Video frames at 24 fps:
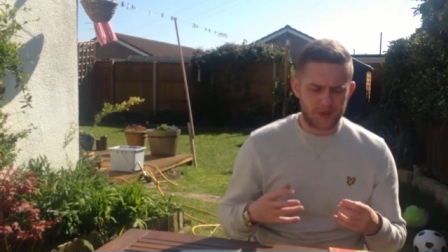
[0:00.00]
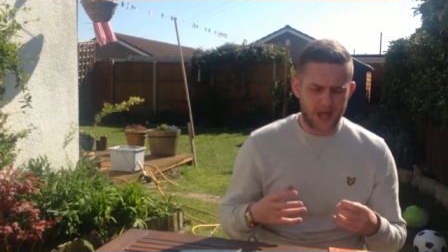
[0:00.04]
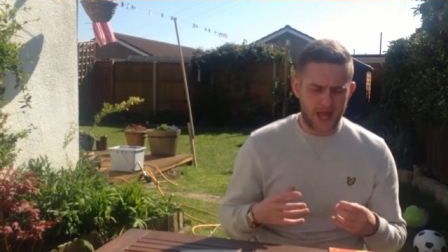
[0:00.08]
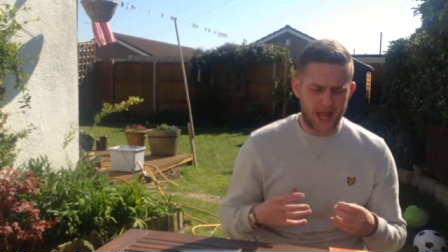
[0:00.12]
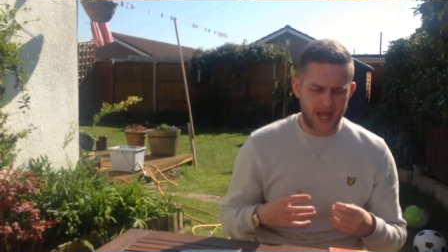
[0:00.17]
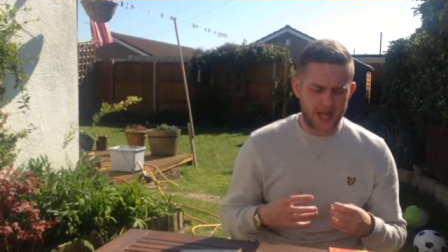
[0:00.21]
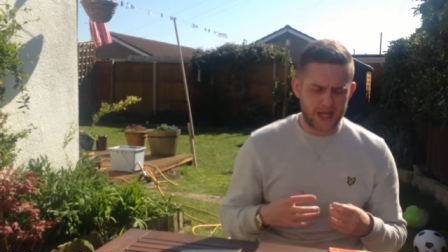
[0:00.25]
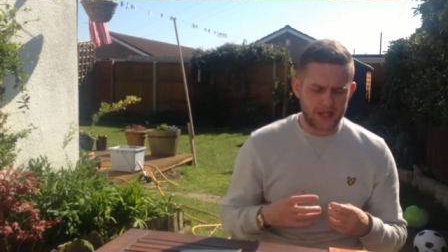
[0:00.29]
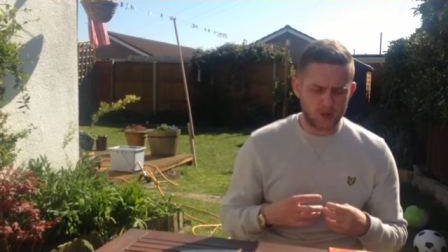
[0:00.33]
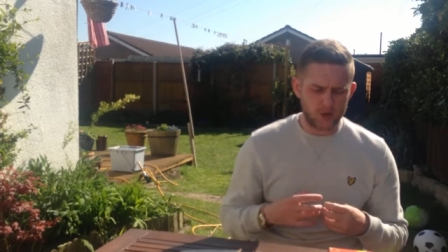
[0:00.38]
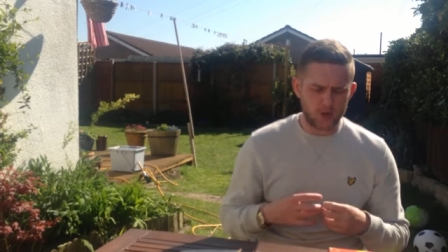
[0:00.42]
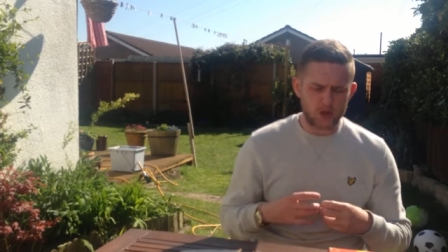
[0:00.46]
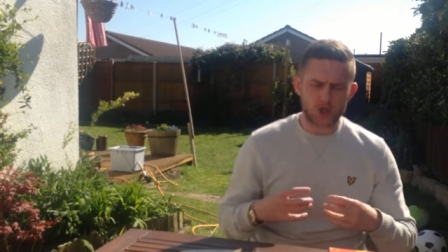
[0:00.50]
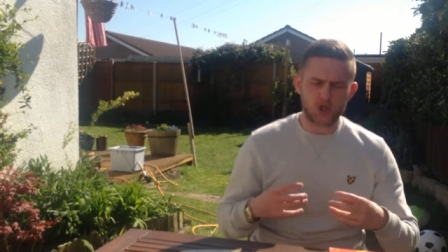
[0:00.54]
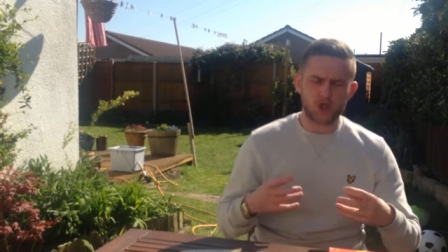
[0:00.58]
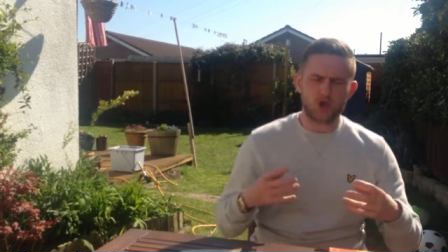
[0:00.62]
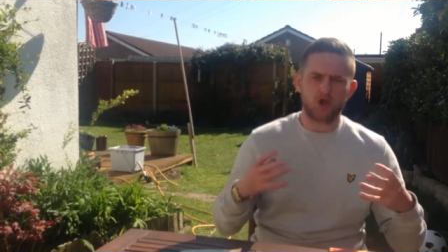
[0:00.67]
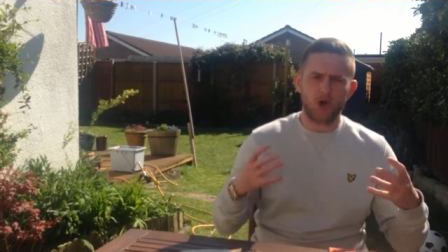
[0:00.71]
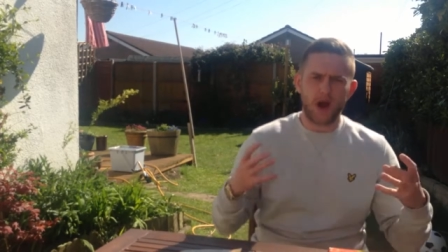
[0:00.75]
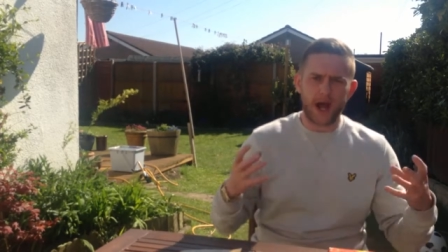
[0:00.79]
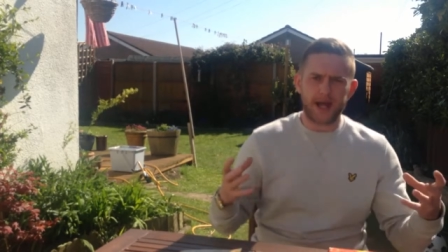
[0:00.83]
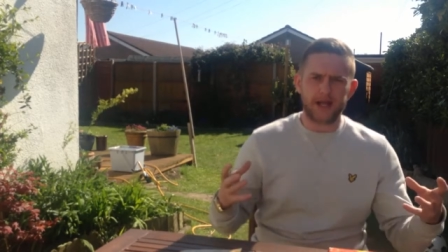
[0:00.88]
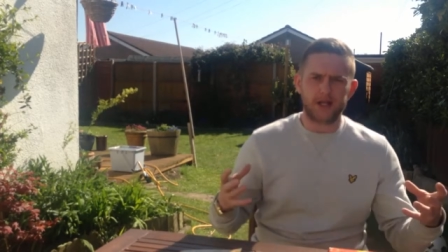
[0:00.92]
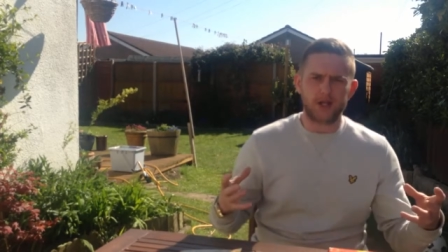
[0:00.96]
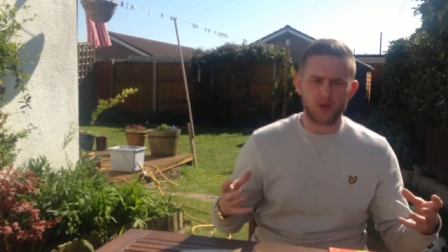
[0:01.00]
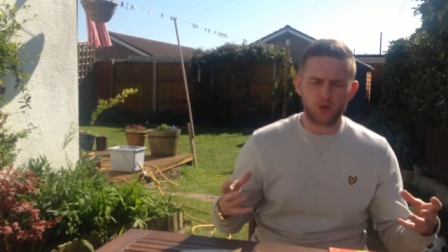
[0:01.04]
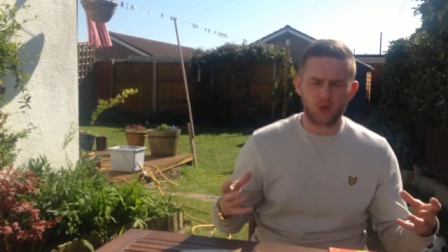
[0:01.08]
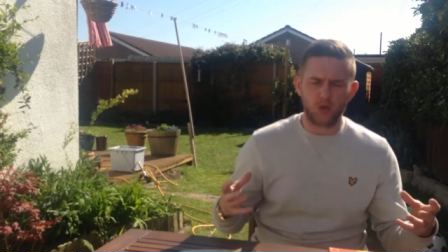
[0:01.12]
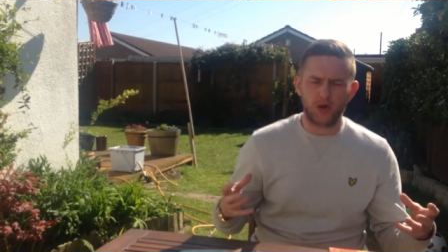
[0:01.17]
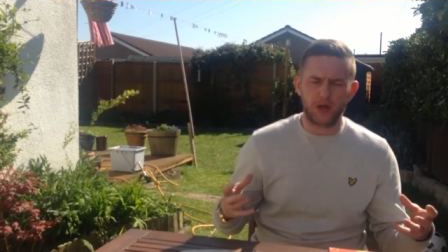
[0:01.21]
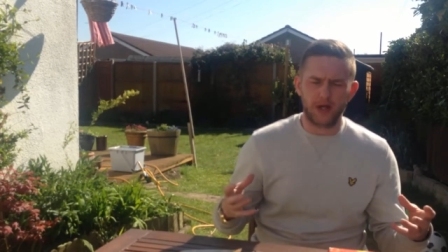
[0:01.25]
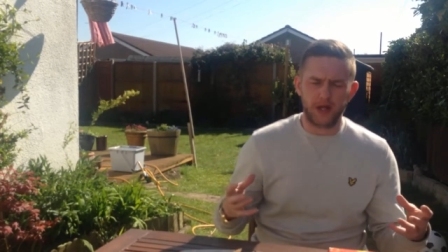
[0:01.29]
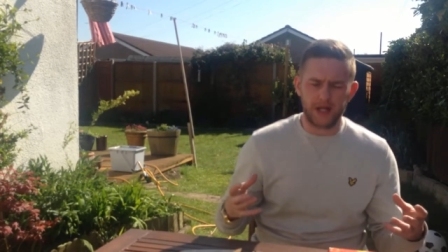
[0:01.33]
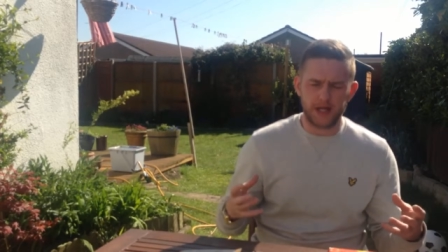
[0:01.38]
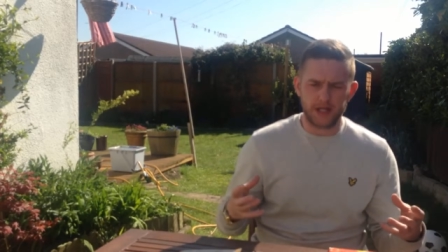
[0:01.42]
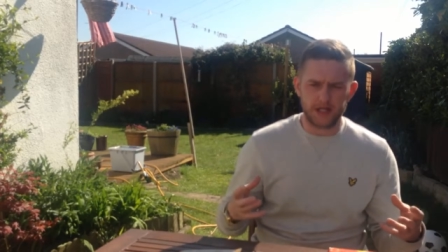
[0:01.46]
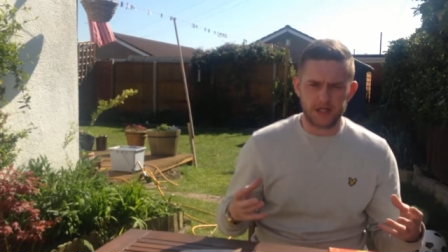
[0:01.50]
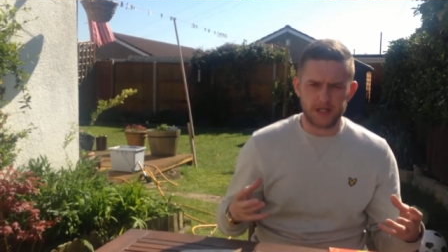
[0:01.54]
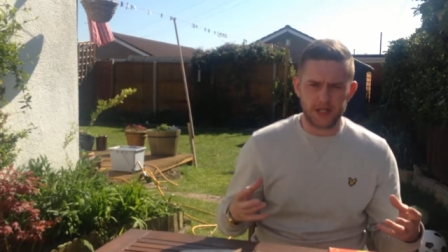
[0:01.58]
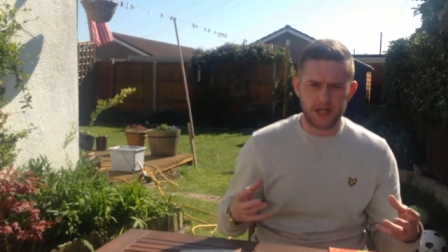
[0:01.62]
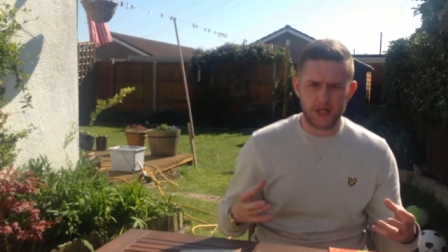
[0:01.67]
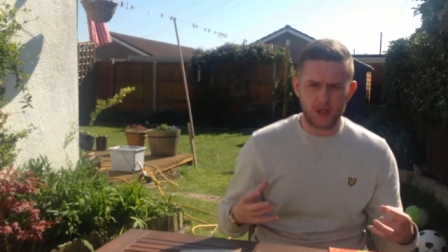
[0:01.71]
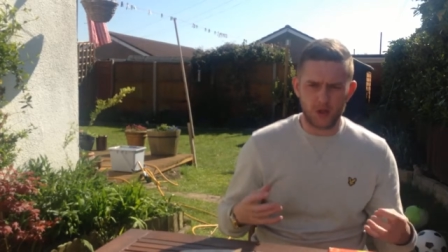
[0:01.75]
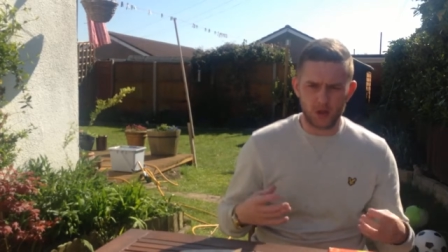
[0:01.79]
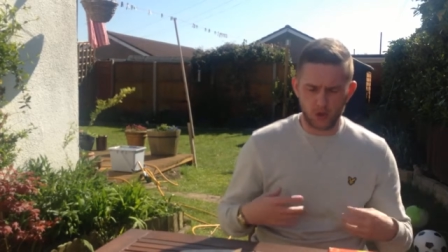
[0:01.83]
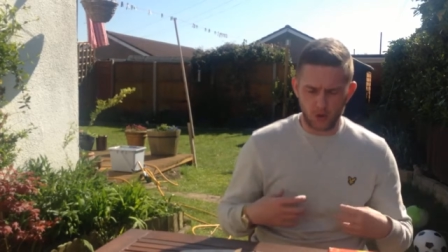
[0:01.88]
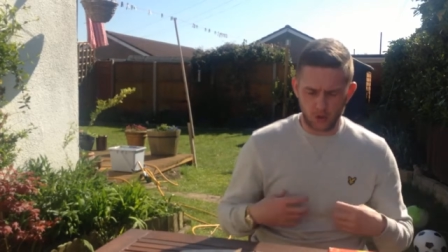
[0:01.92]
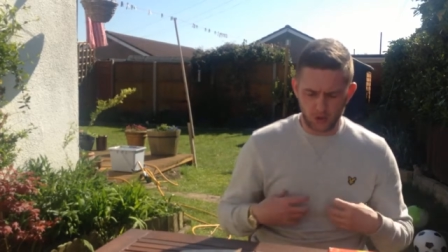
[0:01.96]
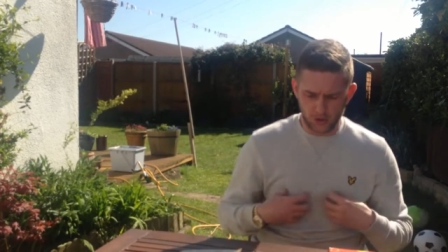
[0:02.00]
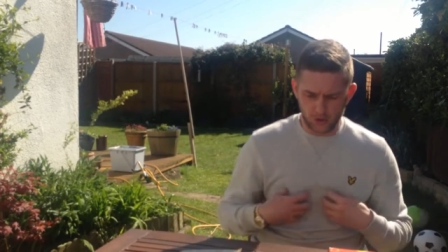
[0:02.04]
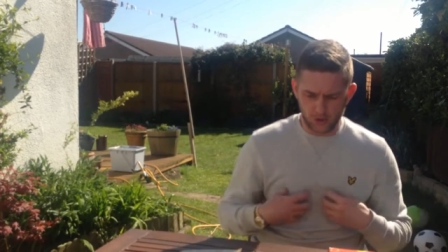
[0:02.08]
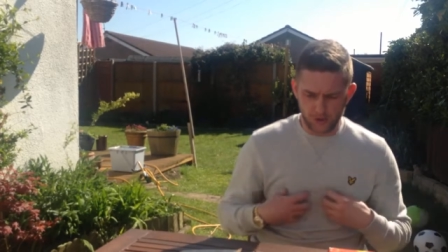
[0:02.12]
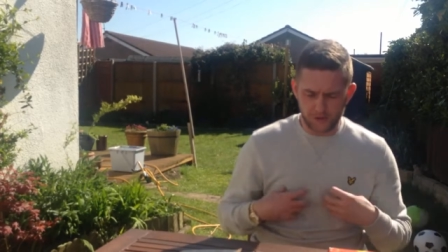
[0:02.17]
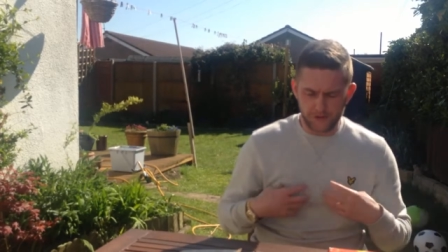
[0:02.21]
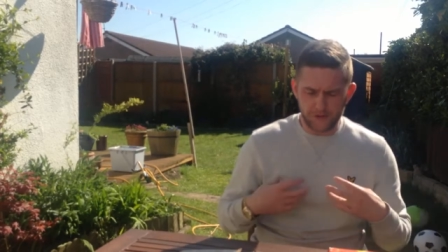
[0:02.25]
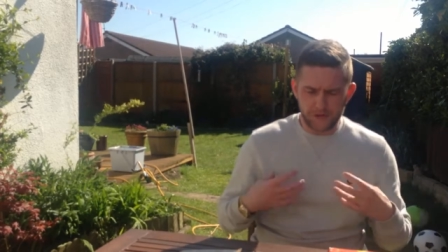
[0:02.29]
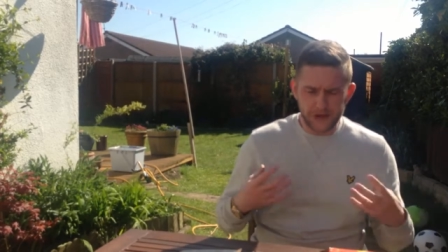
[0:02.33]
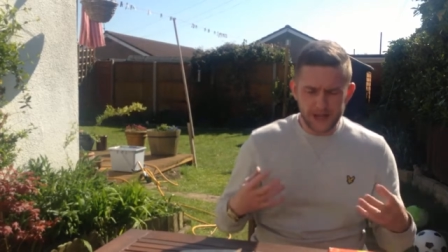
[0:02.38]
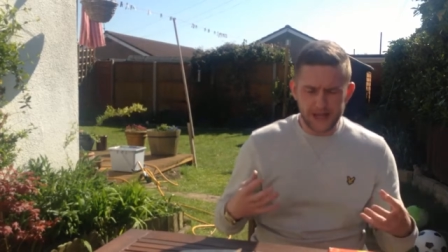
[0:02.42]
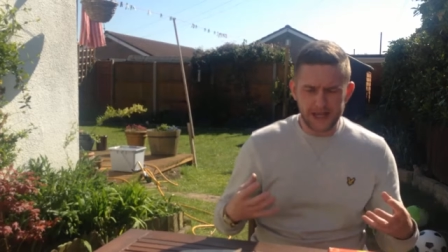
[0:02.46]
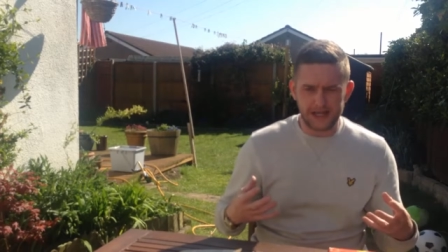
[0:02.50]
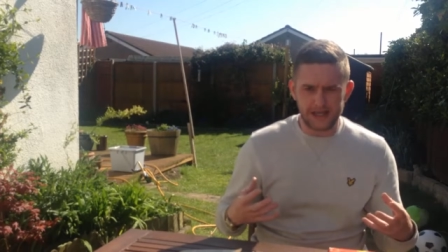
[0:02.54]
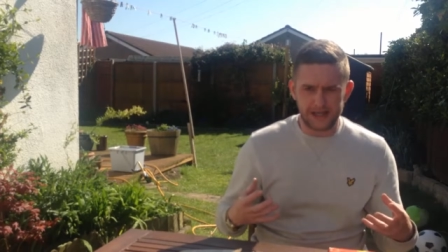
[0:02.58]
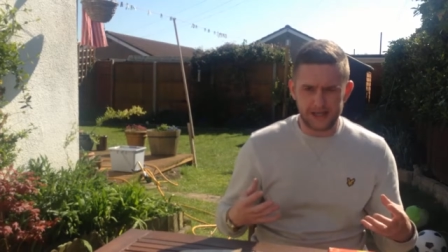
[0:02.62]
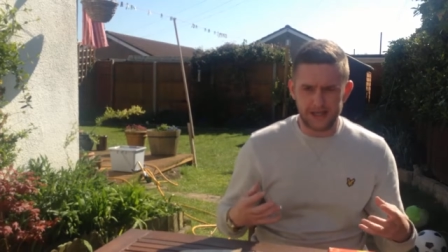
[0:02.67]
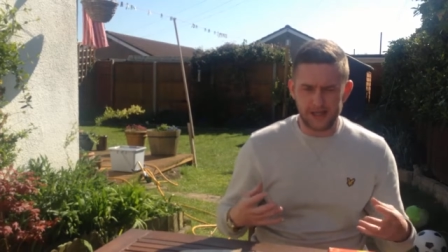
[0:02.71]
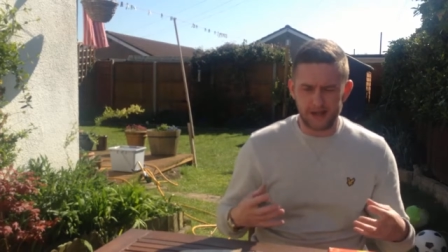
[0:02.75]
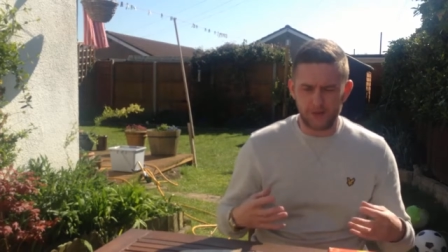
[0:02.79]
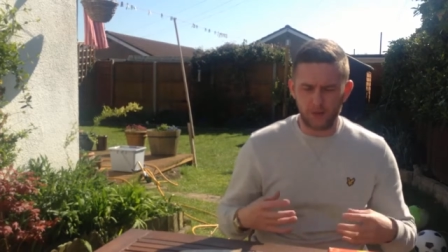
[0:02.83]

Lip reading: and you attract what it is that you're feeling